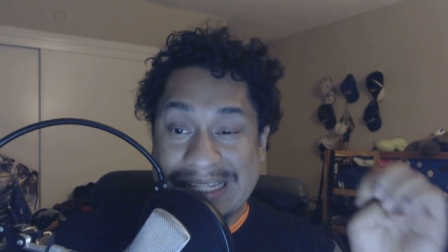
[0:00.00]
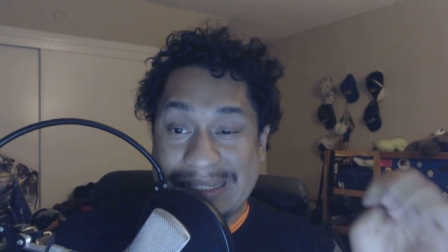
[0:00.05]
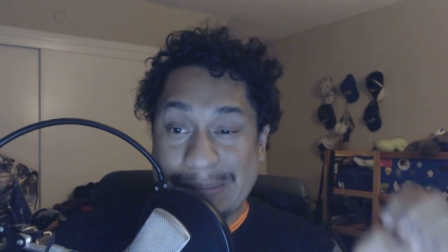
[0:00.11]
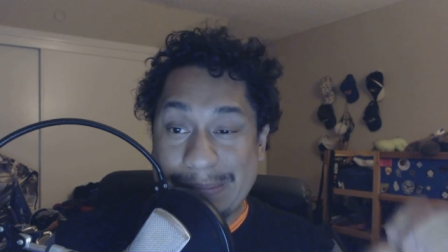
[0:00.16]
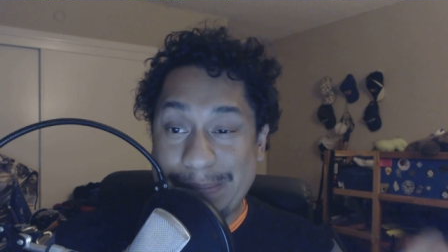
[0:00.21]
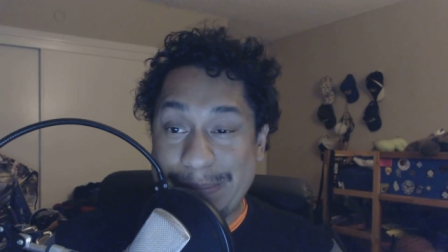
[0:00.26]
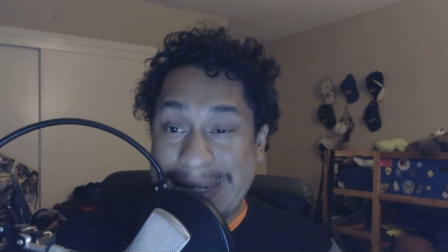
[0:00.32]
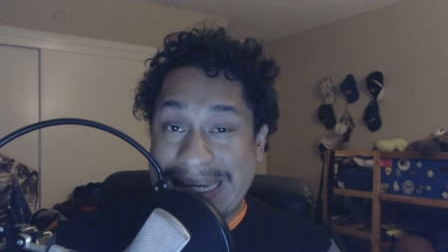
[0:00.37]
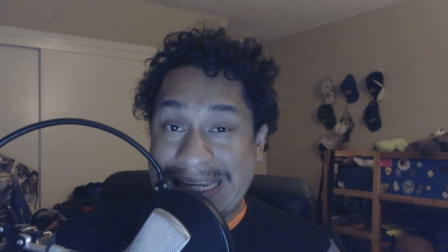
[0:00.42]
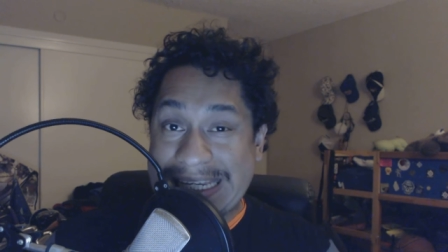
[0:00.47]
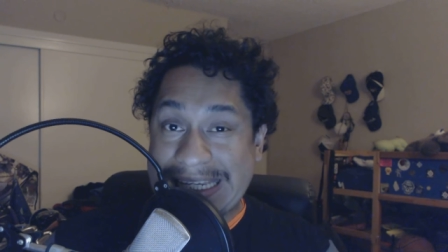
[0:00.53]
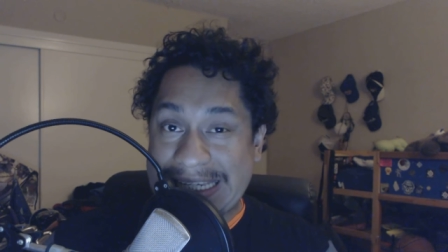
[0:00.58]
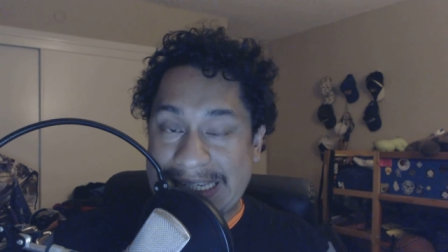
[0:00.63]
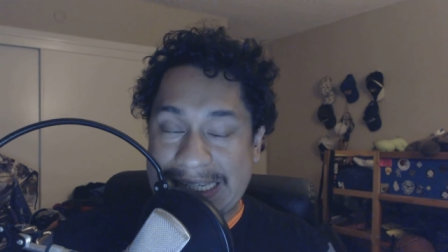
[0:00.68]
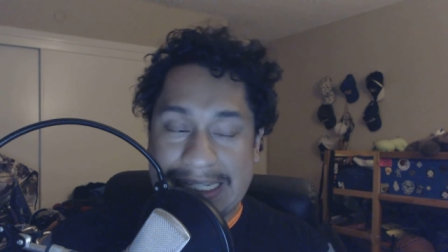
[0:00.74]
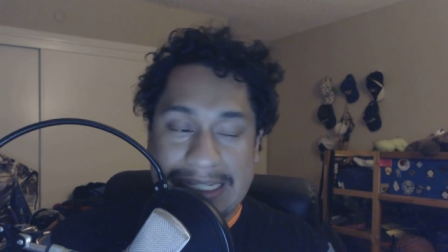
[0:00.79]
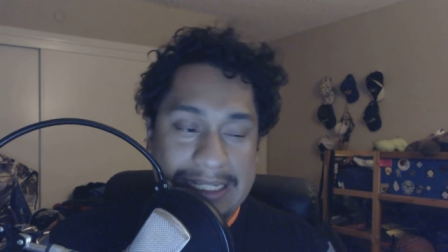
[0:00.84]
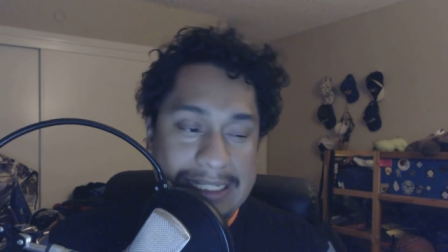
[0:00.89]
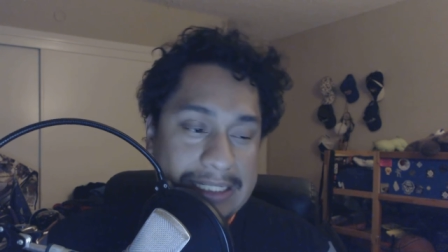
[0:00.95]
you guys make
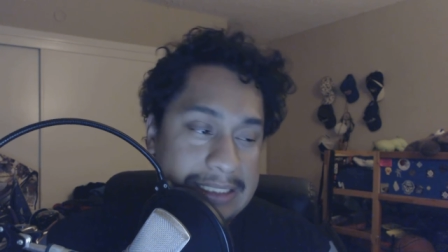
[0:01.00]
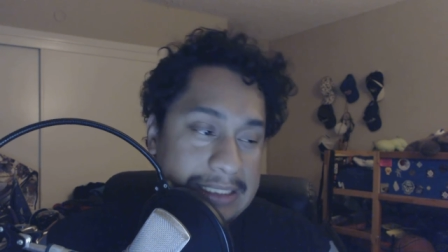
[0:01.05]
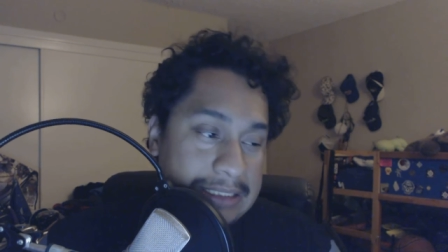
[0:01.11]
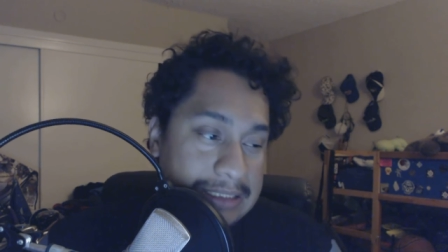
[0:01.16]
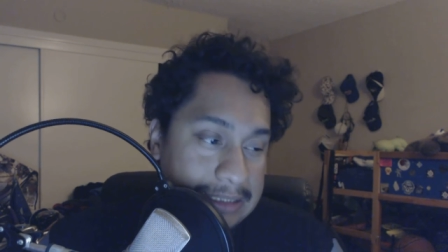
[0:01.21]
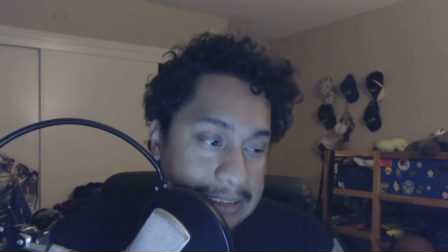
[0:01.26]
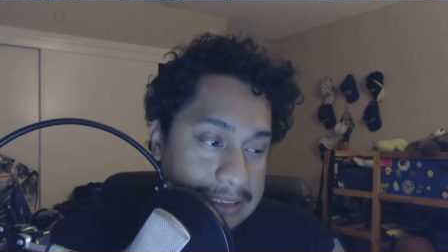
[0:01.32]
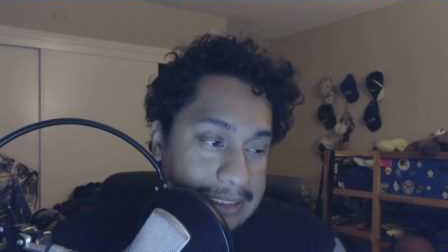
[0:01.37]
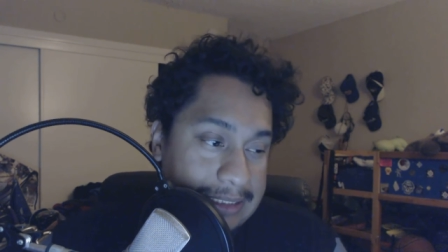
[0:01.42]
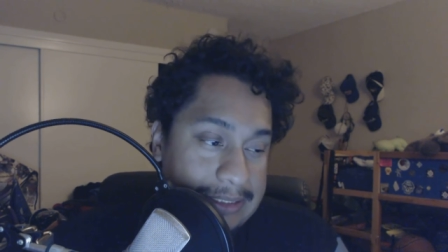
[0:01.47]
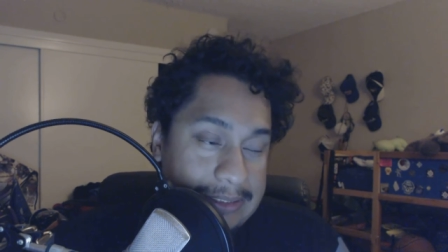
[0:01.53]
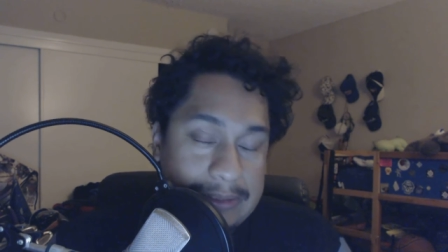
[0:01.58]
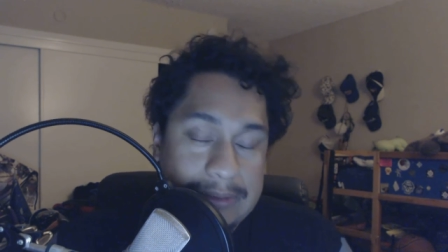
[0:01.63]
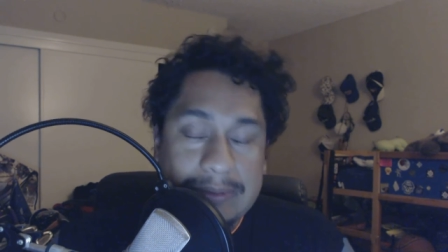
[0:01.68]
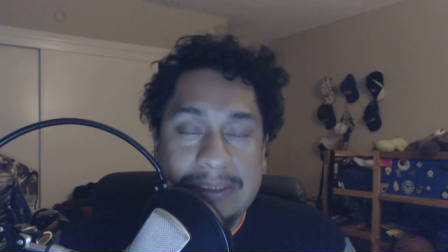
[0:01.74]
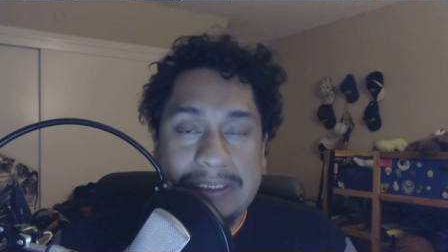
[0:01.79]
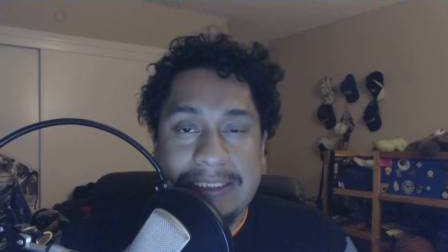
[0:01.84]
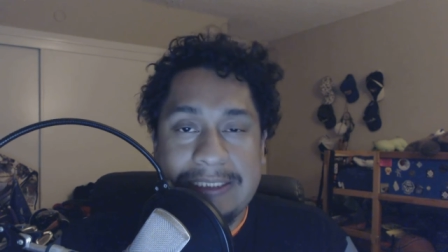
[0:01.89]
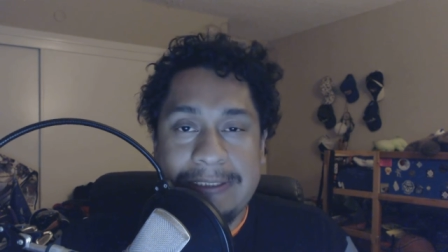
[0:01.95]
it, you
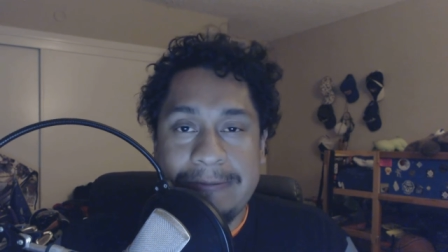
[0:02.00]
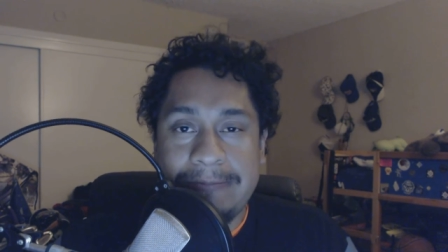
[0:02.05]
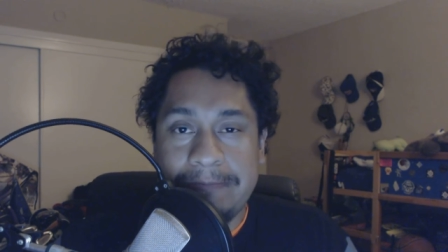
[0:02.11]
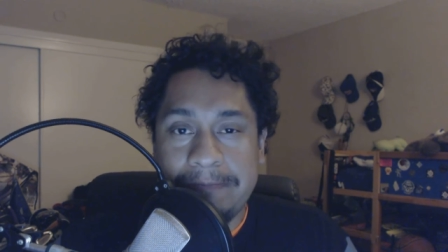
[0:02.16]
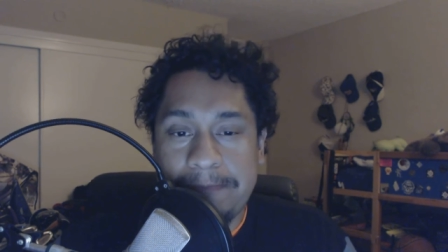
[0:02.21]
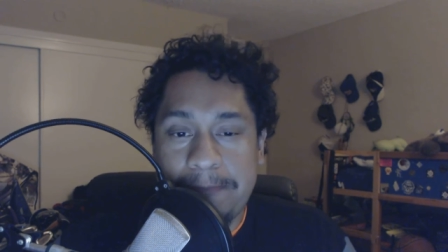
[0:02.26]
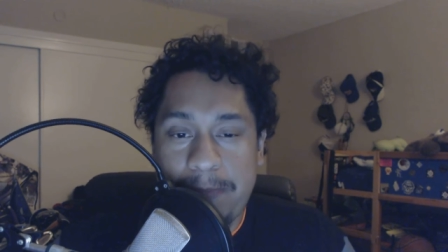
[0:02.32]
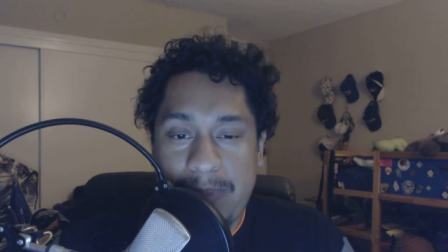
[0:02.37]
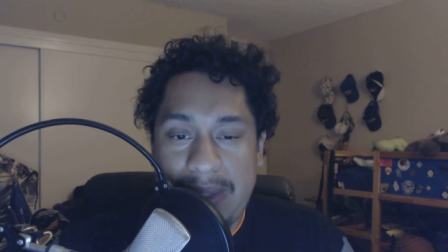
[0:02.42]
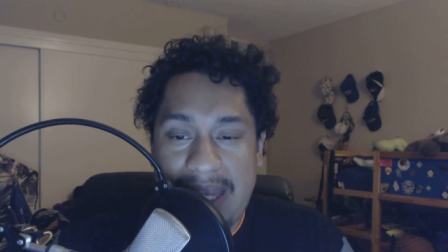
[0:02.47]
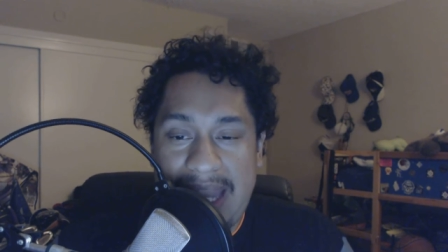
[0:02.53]
know, um,